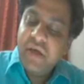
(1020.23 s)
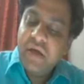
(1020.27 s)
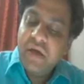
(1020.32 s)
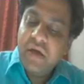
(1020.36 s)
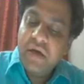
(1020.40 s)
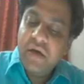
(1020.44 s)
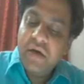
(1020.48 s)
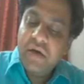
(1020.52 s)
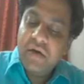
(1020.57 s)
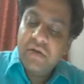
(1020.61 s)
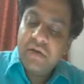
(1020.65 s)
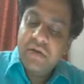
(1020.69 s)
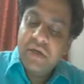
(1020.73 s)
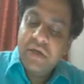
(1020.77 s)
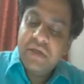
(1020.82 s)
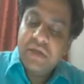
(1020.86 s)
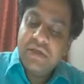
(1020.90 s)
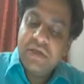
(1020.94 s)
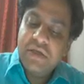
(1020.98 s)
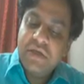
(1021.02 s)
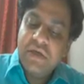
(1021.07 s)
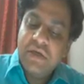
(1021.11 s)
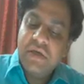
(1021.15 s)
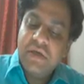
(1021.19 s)

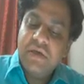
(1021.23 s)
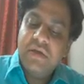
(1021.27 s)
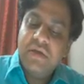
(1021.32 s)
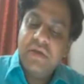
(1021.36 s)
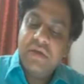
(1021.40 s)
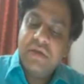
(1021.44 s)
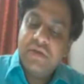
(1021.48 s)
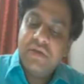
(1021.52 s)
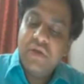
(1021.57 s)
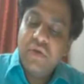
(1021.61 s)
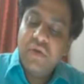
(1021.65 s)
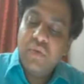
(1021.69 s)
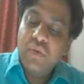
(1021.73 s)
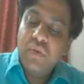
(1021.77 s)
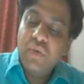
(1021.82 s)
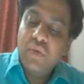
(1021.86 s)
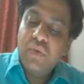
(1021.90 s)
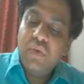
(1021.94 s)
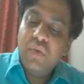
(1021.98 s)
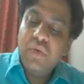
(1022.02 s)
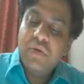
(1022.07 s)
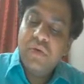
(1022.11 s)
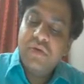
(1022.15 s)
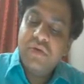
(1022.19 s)
Let's say this
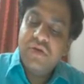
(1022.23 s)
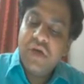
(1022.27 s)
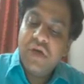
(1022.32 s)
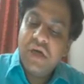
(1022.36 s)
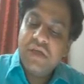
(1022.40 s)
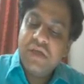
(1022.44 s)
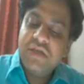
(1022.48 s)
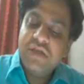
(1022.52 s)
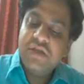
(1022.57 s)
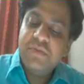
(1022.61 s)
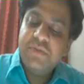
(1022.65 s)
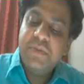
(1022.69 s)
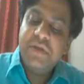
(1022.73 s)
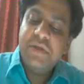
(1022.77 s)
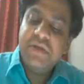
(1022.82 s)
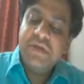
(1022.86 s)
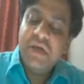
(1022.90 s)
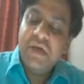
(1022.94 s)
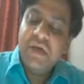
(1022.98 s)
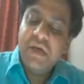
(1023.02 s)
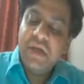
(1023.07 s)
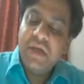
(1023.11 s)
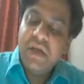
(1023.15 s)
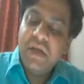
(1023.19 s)
q charge is
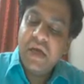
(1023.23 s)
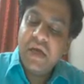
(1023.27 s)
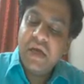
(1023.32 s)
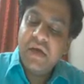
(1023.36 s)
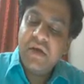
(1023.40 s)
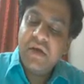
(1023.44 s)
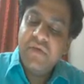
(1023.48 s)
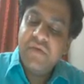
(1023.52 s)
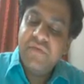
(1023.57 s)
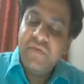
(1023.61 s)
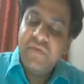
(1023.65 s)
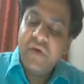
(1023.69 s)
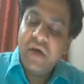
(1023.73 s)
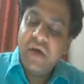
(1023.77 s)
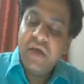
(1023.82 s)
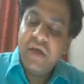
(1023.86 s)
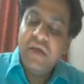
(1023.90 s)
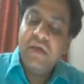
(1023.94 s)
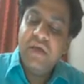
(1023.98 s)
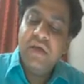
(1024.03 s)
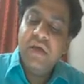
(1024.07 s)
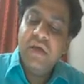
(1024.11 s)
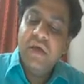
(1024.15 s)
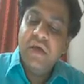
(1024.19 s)
present in angle phi,